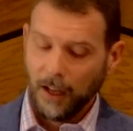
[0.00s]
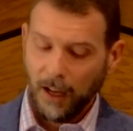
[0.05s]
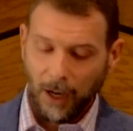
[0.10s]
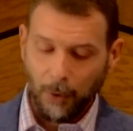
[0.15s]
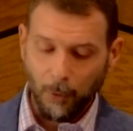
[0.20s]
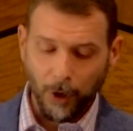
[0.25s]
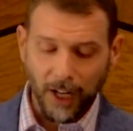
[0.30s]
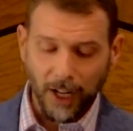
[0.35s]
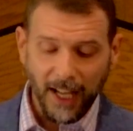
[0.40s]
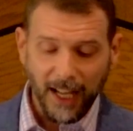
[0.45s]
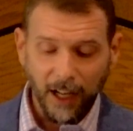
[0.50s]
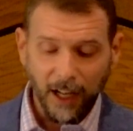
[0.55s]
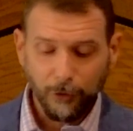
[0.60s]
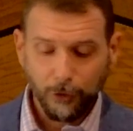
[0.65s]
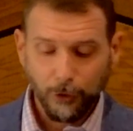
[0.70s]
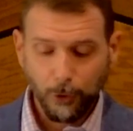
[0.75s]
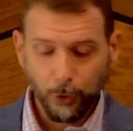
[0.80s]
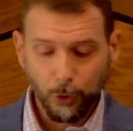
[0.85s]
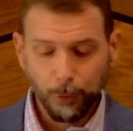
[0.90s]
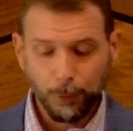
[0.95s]
I want to
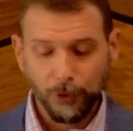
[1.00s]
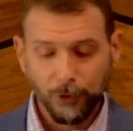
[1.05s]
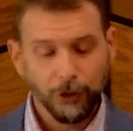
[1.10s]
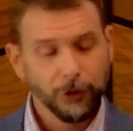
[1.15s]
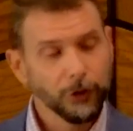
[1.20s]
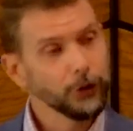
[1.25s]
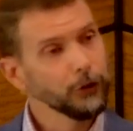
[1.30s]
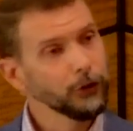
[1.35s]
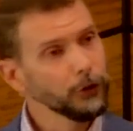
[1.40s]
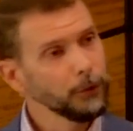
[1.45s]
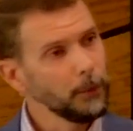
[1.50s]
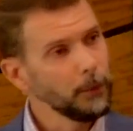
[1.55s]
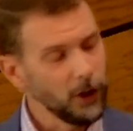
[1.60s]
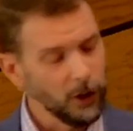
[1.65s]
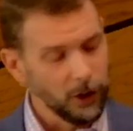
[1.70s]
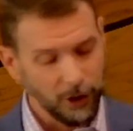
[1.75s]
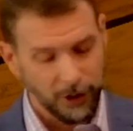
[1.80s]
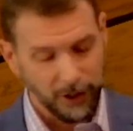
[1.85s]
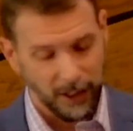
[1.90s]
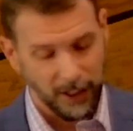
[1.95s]
have groups that are
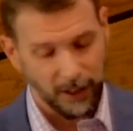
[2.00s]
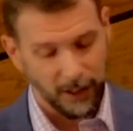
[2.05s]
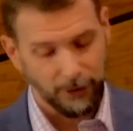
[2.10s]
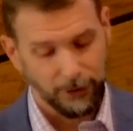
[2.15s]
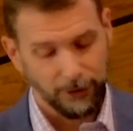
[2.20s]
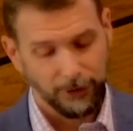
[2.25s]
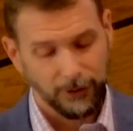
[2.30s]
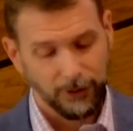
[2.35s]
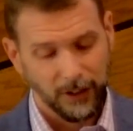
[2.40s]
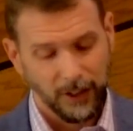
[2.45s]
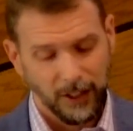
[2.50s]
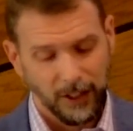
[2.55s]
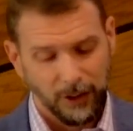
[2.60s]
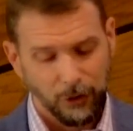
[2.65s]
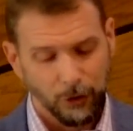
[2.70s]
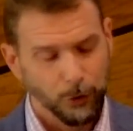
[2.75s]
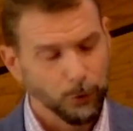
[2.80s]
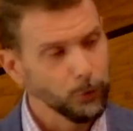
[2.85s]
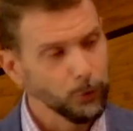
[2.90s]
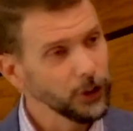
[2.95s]
small enough
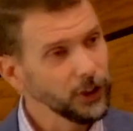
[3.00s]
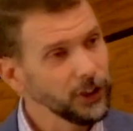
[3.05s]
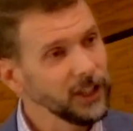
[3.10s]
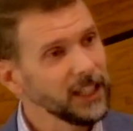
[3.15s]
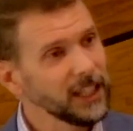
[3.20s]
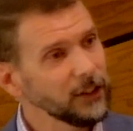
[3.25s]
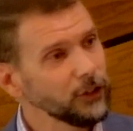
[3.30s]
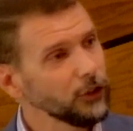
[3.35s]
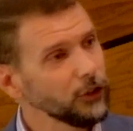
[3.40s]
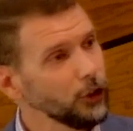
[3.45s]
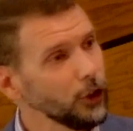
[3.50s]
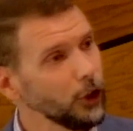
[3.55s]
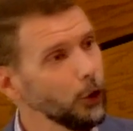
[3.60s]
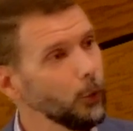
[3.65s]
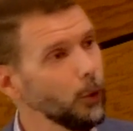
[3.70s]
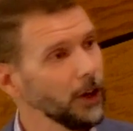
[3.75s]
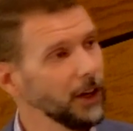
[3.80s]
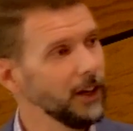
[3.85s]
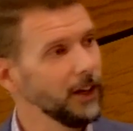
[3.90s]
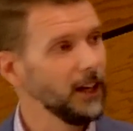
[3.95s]
to really get to know
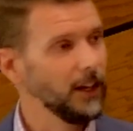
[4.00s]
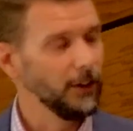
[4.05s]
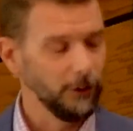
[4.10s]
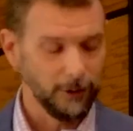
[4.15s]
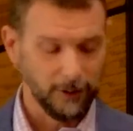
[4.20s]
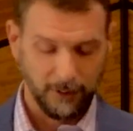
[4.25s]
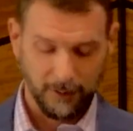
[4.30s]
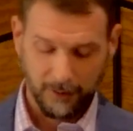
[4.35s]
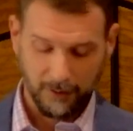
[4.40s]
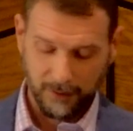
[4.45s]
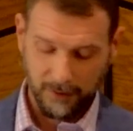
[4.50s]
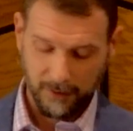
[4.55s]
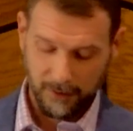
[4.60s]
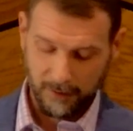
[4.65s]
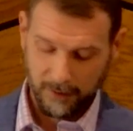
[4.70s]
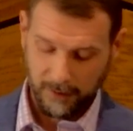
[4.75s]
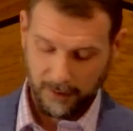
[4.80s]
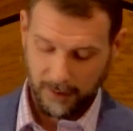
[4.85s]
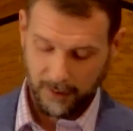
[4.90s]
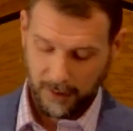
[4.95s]
one another,
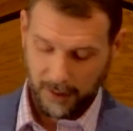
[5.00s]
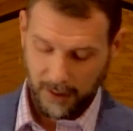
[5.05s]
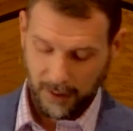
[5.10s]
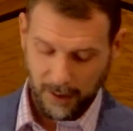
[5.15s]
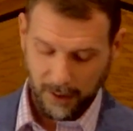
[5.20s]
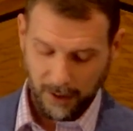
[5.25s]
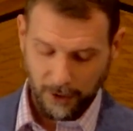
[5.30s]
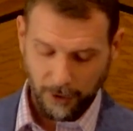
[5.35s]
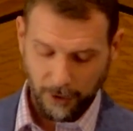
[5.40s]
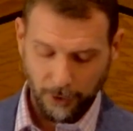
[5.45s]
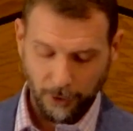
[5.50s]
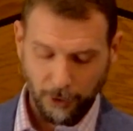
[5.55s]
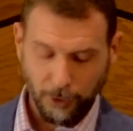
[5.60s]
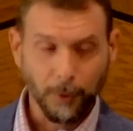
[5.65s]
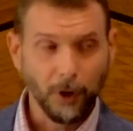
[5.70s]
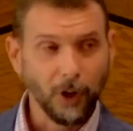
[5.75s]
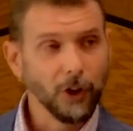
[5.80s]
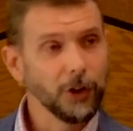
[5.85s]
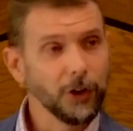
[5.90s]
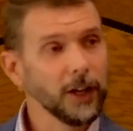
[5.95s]

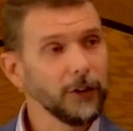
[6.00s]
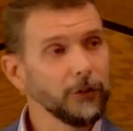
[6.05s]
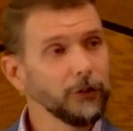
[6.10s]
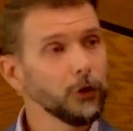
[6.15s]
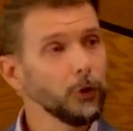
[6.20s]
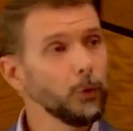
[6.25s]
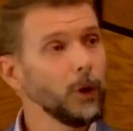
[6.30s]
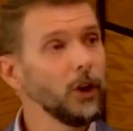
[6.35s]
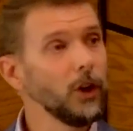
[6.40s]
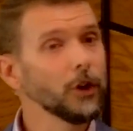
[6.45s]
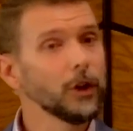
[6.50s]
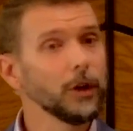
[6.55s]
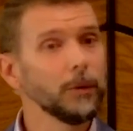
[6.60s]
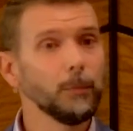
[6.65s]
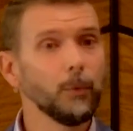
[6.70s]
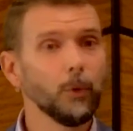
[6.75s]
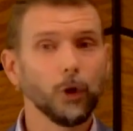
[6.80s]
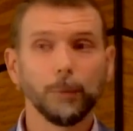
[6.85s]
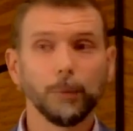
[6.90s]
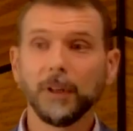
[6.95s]
small enough to welcome
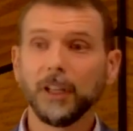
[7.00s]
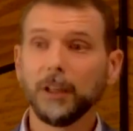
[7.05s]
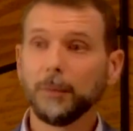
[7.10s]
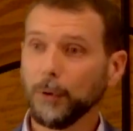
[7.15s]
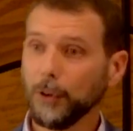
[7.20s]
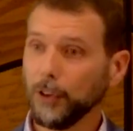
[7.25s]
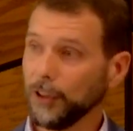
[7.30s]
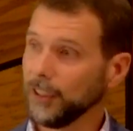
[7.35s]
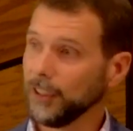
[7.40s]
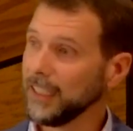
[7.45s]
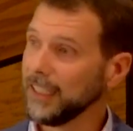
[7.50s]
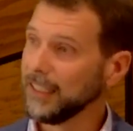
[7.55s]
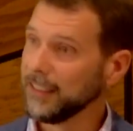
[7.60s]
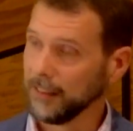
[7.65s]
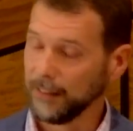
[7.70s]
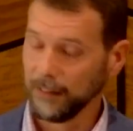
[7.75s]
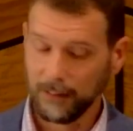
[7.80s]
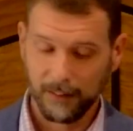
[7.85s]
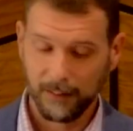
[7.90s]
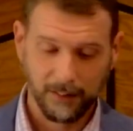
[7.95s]
more people
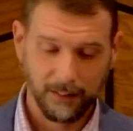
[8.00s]
in.